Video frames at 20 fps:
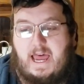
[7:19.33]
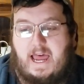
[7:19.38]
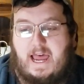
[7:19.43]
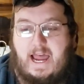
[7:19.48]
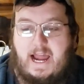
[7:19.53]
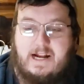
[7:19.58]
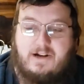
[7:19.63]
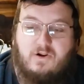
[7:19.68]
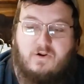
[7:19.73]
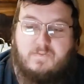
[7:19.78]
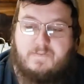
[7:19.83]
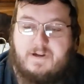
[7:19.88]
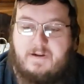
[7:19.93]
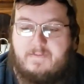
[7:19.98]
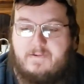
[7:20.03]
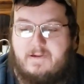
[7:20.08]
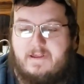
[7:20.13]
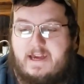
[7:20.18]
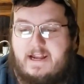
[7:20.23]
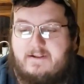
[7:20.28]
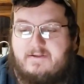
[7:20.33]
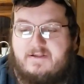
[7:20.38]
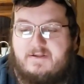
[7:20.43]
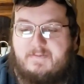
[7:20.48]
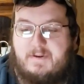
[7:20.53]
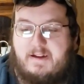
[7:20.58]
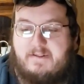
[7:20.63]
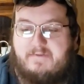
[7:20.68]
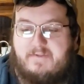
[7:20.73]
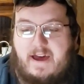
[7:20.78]
I know people that have
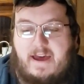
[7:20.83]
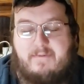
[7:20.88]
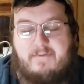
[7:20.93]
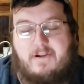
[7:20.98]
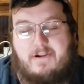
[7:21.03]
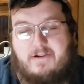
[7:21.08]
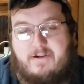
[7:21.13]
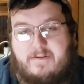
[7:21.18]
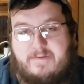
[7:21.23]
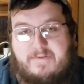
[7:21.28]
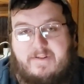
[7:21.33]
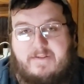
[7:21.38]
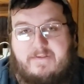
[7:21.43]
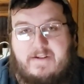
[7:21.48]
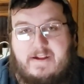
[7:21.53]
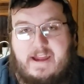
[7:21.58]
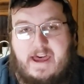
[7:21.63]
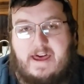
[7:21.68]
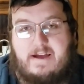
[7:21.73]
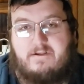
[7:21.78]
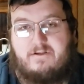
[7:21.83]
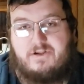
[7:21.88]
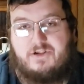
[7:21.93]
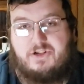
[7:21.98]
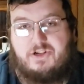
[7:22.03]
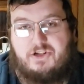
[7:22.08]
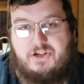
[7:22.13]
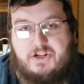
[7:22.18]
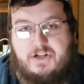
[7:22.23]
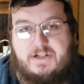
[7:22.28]
spent five hundred fifty dollars
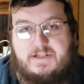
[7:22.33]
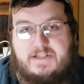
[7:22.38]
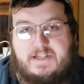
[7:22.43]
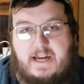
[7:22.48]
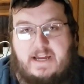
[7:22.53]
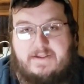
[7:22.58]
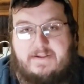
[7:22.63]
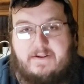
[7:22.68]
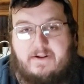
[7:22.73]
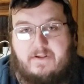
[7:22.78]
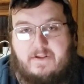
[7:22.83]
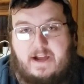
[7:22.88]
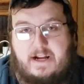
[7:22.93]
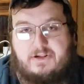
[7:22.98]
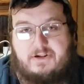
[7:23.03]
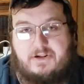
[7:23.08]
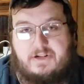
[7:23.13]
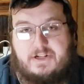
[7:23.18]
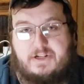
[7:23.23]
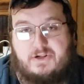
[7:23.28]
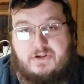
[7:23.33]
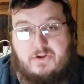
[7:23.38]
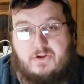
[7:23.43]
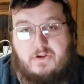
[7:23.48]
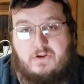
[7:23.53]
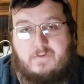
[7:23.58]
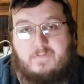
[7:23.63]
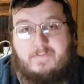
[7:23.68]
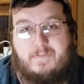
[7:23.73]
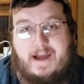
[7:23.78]
just on their electric
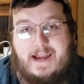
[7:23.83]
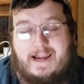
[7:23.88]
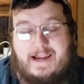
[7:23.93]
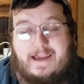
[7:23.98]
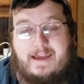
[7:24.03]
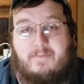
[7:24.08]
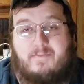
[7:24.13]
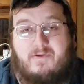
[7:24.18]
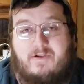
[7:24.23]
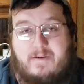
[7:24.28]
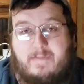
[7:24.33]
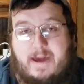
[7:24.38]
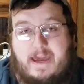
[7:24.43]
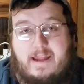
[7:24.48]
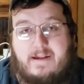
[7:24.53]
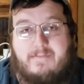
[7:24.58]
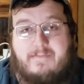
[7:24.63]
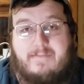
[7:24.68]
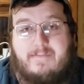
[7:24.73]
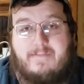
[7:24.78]
controller, buying it pre-made.